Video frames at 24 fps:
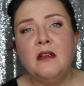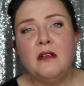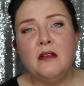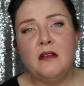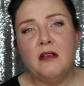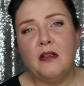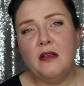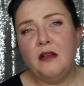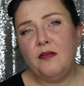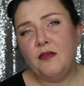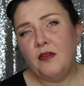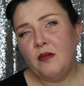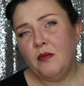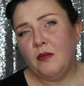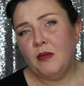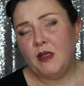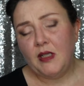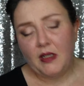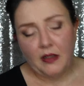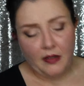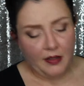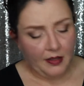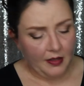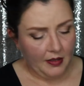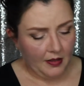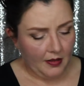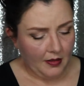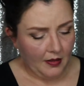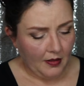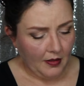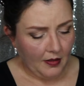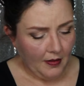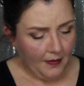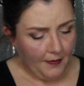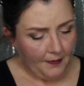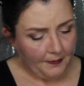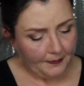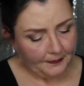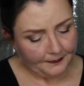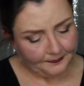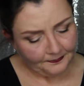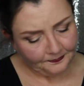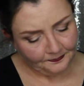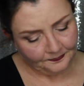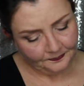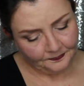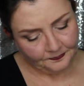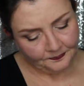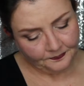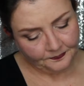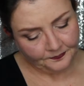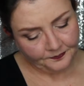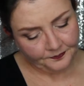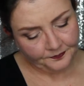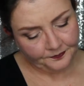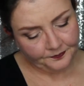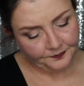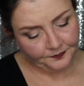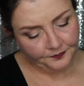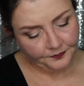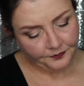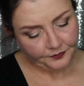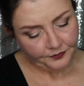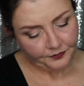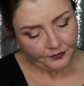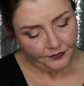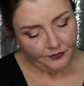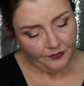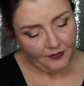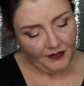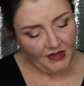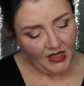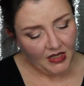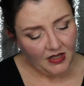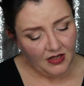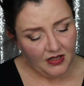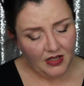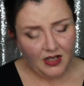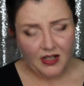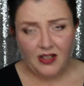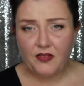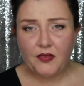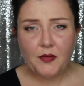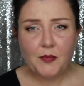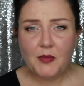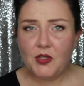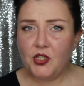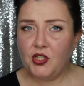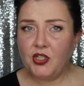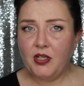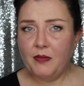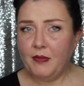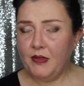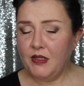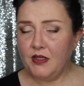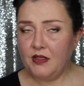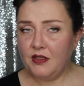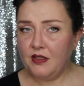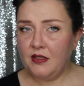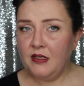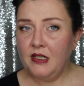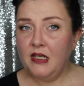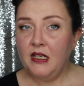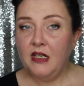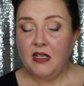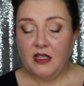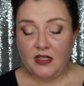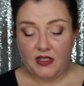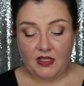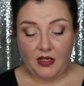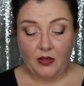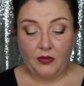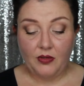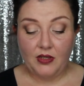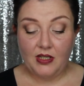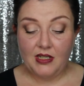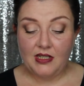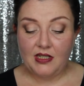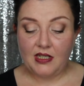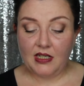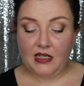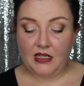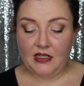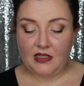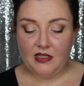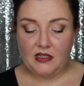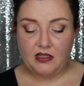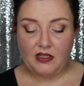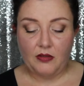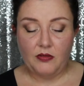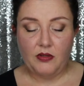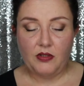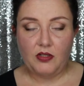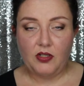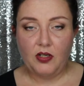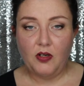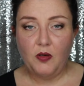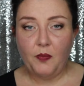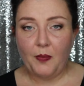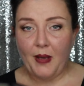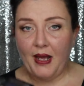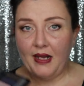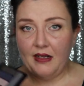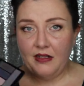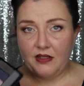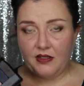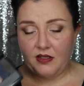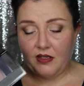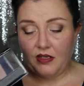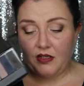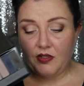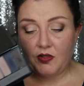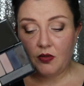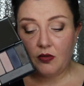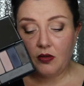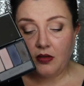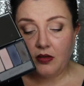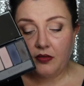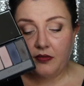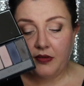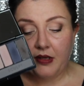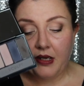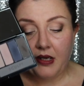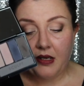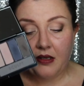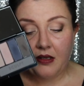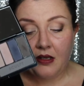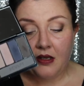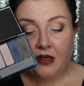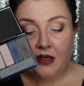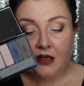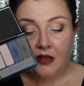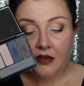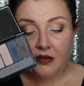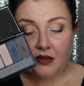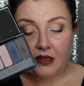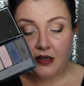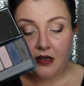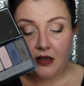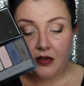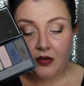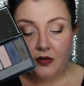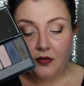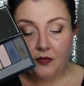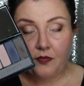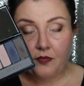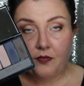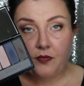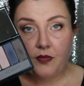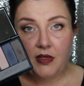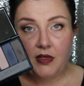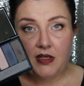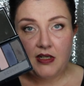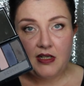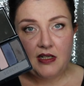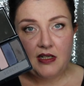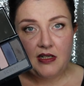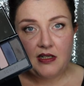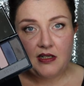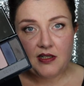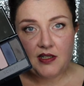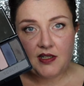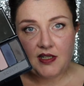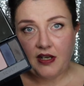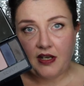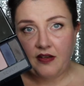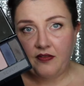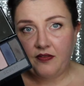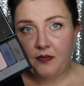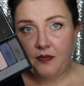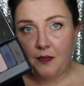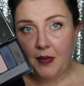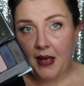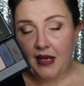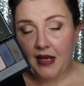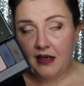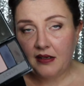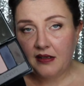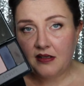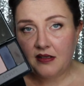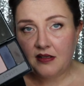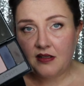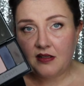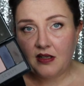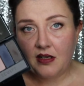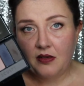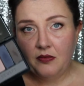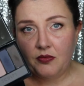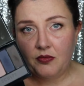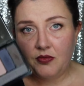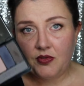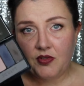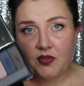none of them are like, none of them are shimmers. So the two palettes that I saw on there, they are really safe palettes. They will